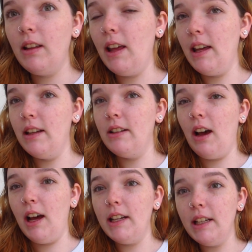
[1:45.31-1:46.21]
And
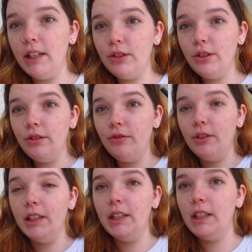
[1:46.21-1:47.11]
I need to
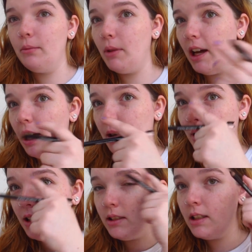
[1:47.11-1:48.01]
really get my
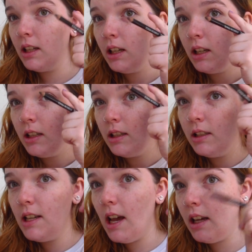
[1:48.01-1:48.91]
eyebrows
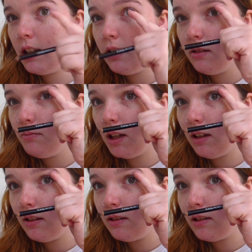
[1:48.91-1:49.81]
done
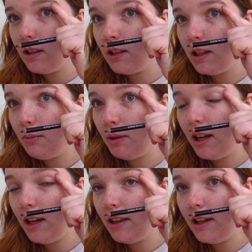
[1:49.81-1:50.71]
because there's a heap of
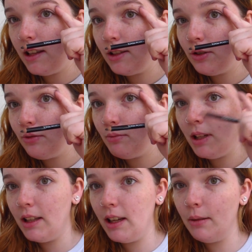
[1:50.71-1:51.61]
hair there that shouldn't
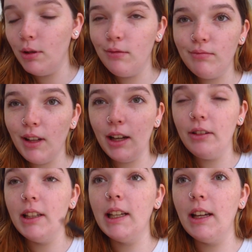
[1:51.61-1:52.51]
be there, but I
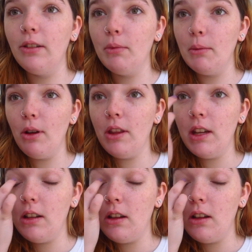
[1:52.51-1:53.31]
really cannot be bothered.